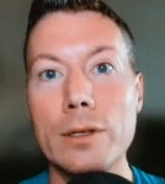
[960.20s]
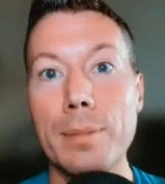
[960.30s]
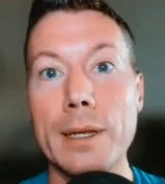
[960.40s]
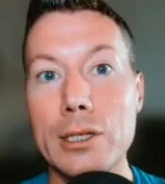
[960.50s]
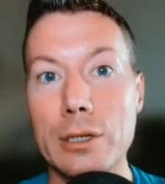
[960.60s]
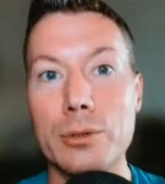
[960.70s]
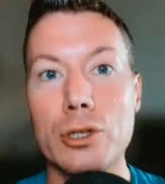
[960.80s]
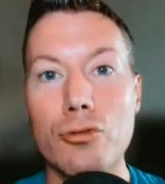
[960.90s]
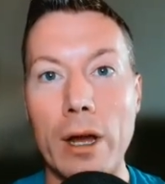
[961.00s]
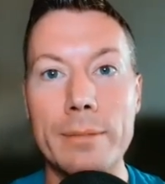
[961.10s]
to please
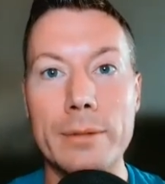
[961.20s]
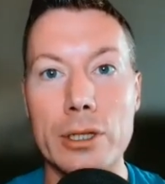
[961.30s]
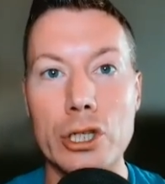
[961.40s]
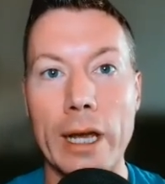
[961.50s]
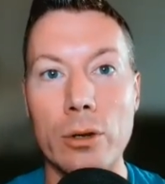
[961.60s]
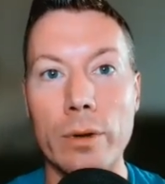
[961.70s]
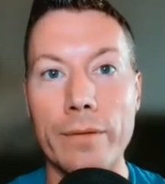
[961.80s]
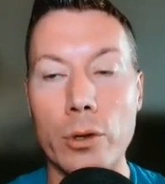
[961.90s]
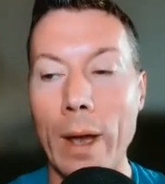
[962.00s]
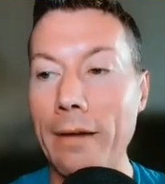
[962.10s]
subscribe to the channel
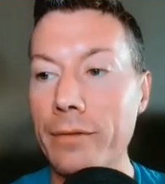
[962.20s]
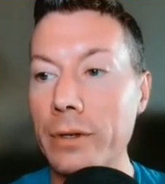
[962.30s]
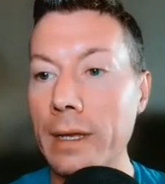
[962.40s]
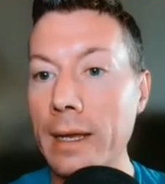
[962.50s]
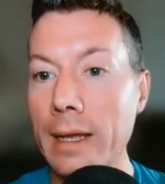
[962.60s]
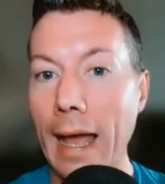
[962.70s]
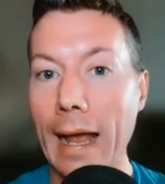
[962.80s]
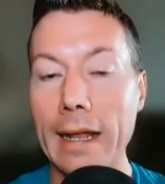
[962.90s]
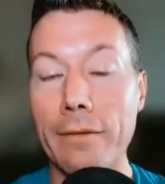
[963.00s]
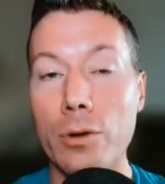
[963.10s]
if you haven't,
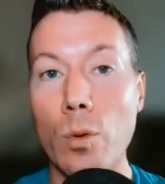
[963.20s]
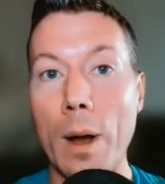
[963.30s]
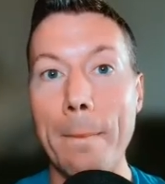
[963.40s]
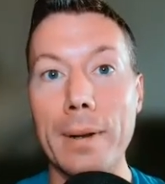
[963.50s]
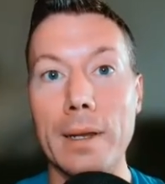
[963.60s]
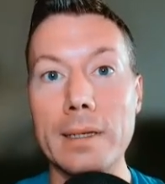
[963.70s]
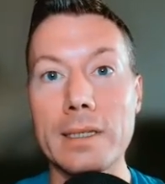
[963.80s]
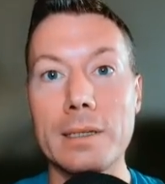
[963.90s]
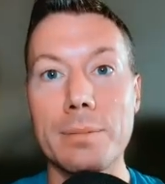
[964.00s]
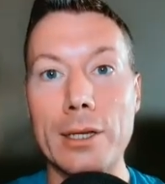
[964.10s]
and everyone
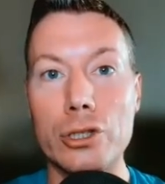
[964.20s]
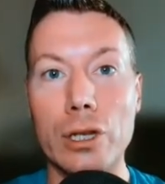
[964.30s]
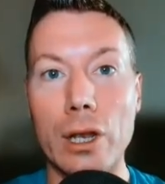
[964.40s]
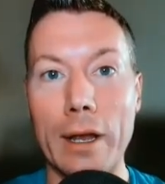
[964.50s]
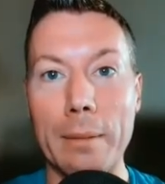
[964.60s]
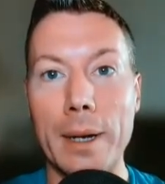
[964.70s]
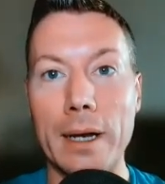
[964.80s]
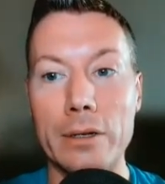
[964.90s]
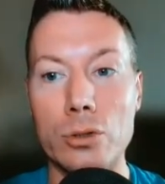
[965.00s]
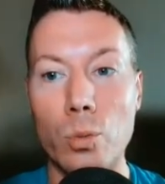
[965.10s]
please smash the like
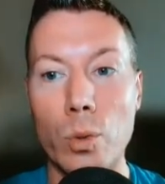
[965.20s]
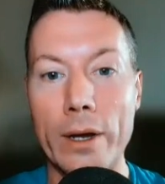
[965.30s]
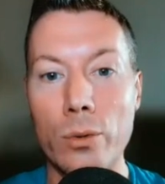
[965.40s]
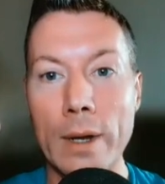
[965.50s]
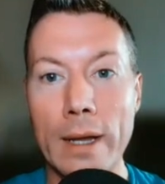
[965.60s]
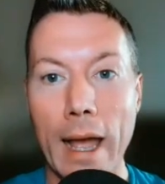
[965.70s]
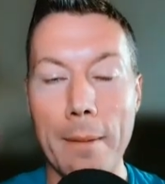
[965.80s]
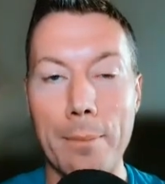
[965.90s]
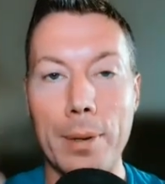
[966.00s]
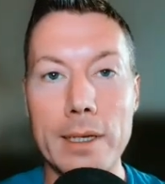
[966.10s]
button as well,
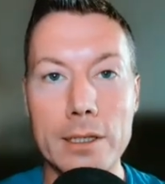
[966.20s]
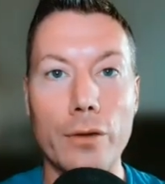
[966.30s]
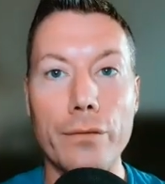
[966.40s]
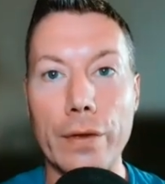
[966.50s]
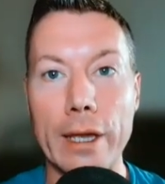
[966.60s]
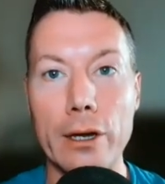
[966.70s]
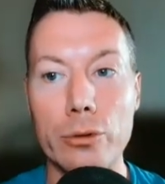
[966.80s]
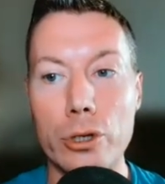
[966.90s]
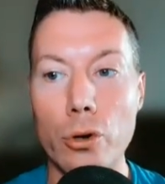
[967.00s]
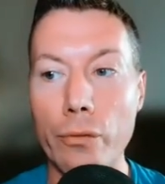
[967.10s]
and please don't forget all
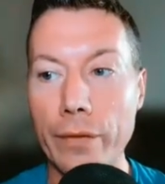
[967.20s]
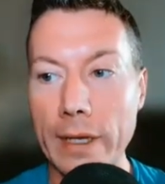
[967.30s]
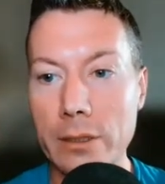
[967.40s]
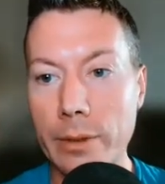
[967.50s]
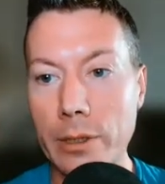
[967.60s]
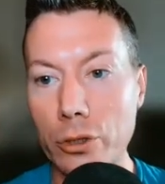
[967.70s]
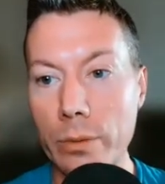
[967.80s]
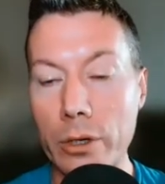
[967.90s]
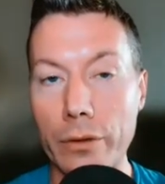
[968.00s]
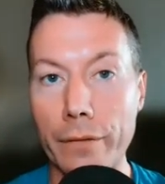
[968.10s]
the cool things we do.
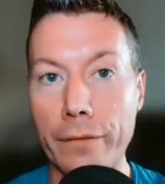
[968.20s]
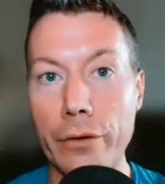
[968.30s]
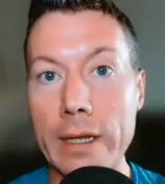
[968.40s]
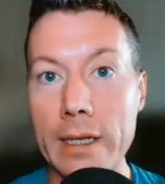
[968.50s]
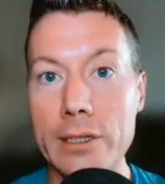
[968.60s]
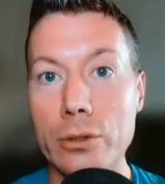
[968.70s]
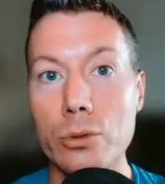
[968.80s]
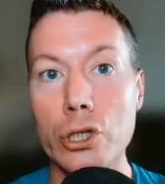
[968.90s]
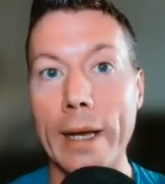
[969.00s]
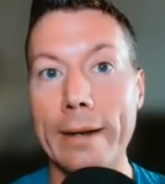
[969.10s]
We've got the free
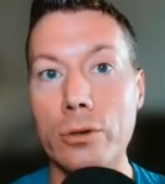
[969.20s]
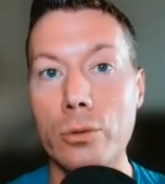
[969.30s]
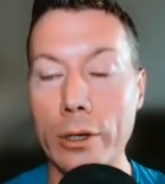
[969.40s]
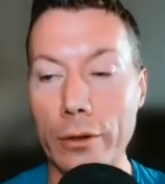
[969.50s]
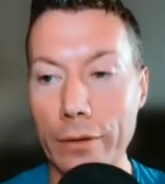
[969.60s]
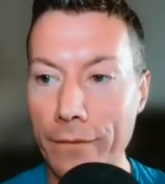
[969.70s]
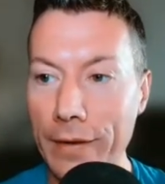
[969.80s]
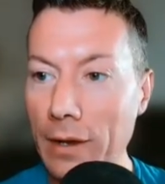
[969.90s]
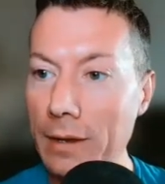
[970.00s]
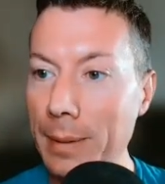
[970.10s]
Discord channel, we've got the
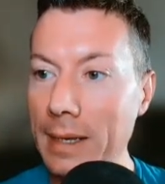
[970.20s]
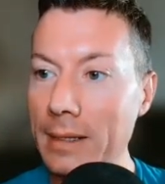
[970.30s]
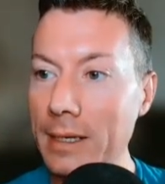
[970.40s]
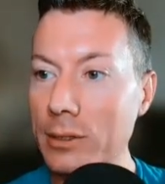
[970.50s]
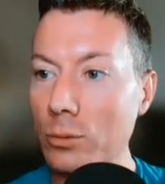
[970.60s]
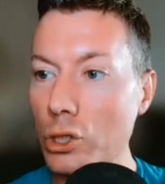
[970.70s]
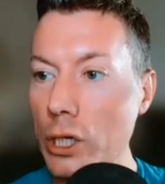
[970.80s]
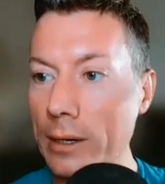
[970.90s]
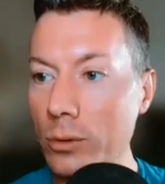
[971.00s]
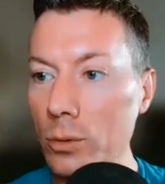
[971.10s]
VIP Discord
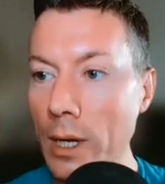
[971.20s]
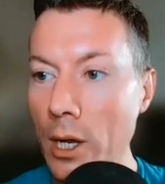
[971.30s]
channel,